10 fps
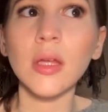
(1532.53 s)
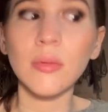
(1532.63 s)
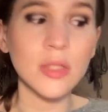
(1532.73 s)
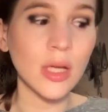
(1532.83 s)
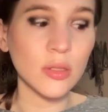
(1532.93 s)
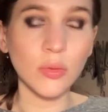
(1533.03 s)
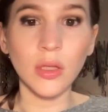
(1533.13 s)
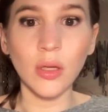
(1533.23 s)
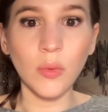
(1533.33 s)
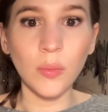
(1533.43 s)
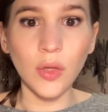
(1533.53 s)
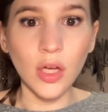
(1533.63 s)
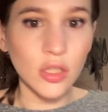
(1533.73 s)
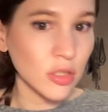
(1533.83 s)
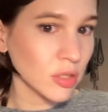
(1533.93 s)
obsessed with liquid
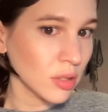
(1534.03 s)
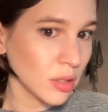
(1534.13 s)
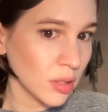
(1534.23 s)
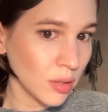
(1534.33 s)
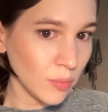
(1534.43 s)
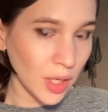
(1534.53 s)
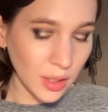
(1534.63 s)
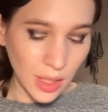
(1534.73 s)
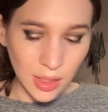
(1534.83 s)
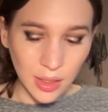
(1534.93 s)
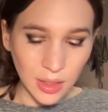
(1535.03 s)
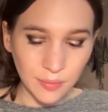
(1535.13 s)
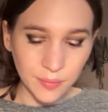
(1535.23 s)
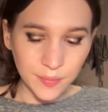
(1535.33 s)
blush. But I like it.